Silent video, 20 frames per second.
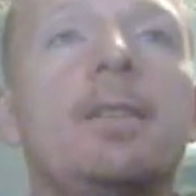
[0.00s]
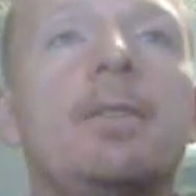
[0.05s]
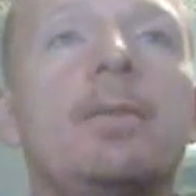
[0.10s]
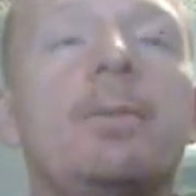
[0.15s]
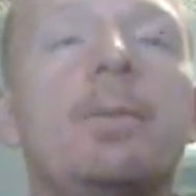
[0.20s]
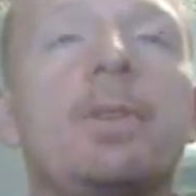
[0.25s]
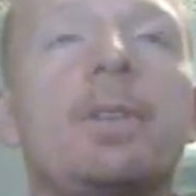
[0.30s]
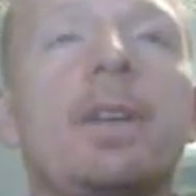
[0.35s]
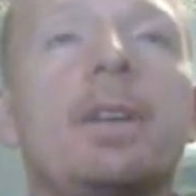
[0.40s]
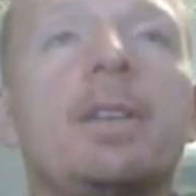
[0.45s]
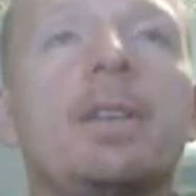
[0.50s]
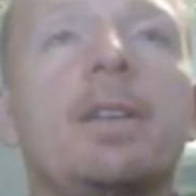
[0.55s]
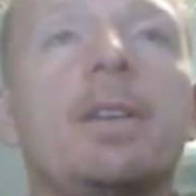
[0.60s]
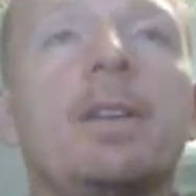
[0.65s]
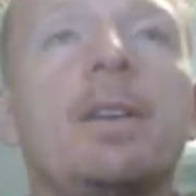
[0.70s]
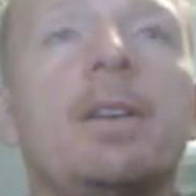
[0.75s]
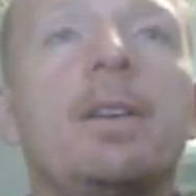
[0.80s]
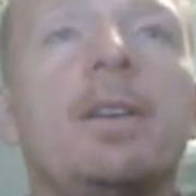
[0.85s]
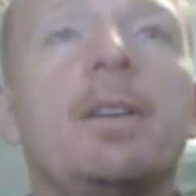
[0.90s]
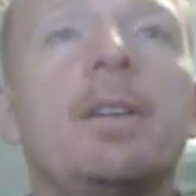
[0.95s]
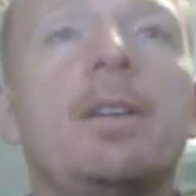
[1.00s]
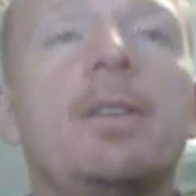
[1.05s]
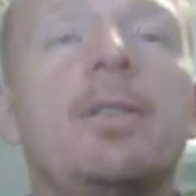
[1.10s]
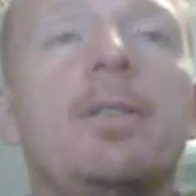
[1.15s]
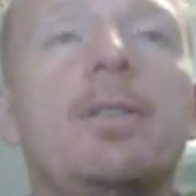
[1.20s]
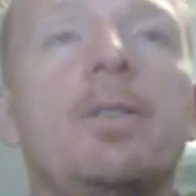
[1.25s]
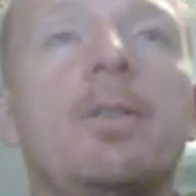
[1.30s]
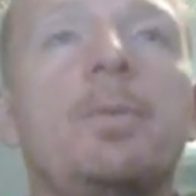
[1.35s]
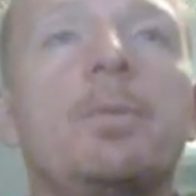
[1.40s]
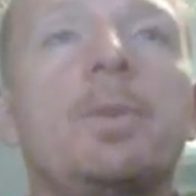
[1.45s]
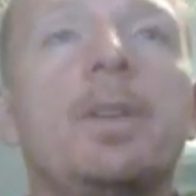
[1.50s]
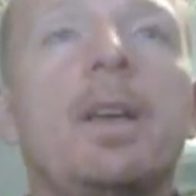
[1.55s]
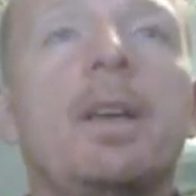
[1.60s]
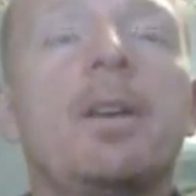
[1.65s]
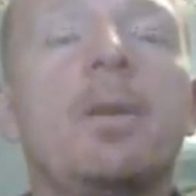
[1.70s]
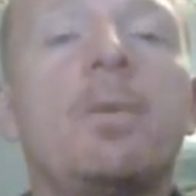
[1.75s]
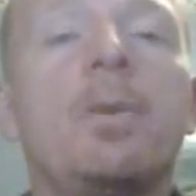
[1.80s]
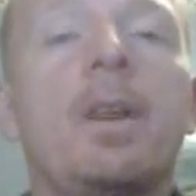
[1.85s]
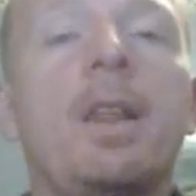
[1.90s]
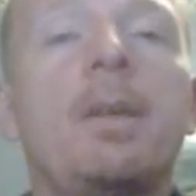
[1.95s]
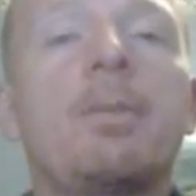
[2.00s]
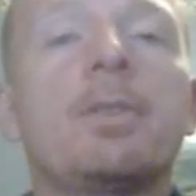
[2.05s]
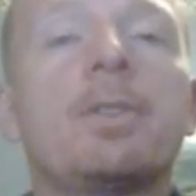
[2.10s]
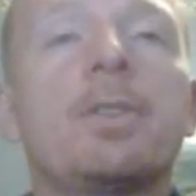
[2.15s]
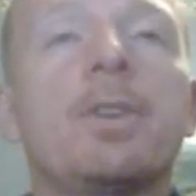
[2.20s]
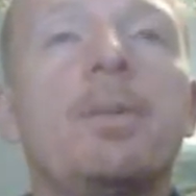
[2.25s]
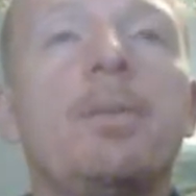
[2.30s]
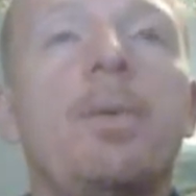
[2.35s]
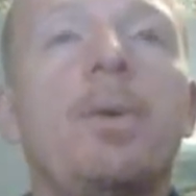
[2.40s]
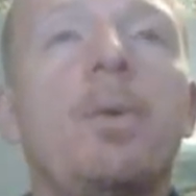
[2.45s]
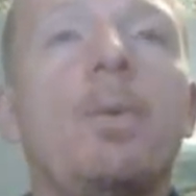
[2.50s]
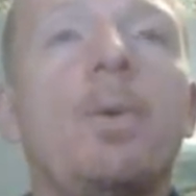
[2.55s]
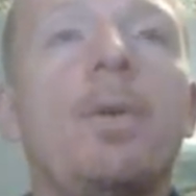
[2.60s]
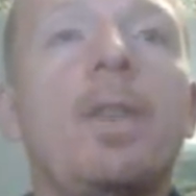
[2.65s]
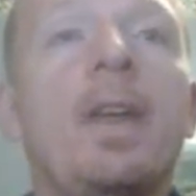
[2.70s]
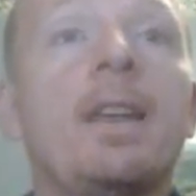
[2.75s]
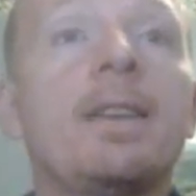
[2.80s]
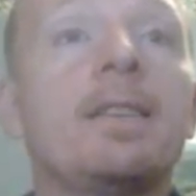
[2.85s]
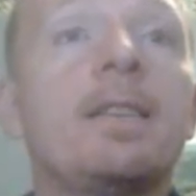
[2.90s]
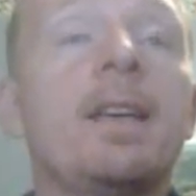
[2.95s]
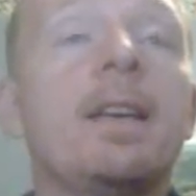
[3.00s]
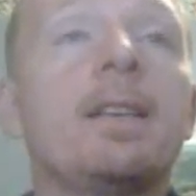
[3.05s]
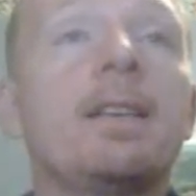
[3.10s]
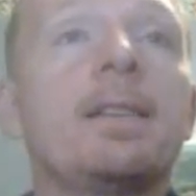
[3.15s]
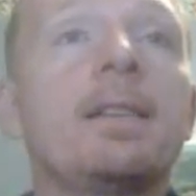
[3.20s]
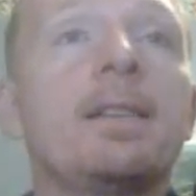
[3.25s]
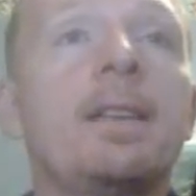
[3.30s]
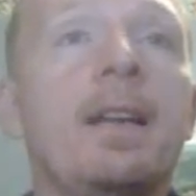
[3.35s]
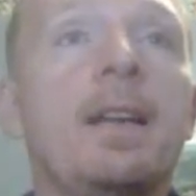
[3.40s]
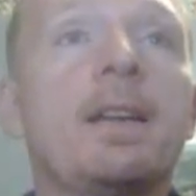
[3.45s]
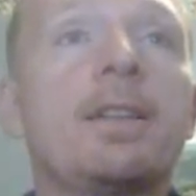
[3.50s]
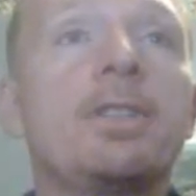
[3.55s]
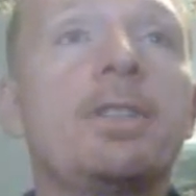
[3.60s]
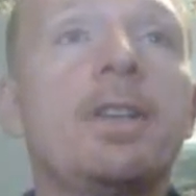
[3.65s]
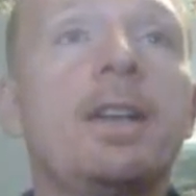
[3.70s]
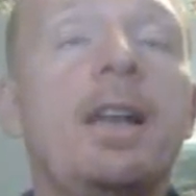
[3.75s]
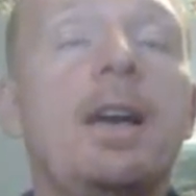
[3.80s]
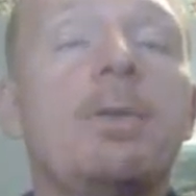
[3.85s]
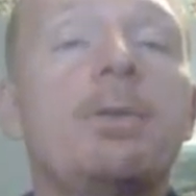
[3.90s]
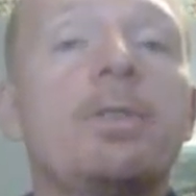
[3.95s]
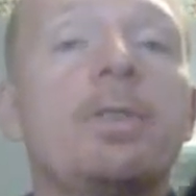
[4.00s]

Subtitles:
which I did a update on one of them to 2.1, that actually allowed